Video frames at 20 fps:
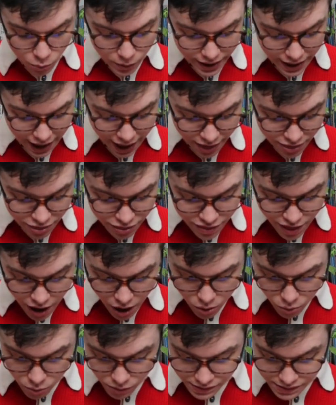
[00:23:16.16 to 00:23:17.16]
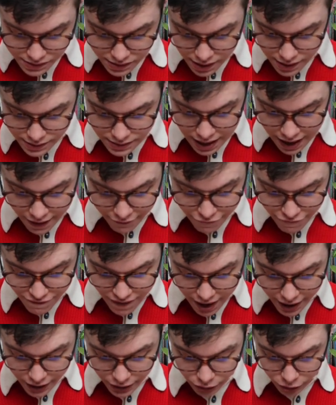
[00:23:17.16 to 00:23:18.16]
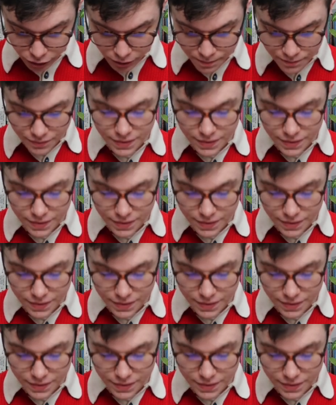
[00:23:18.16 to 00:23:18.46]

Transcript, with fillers: we get those as our final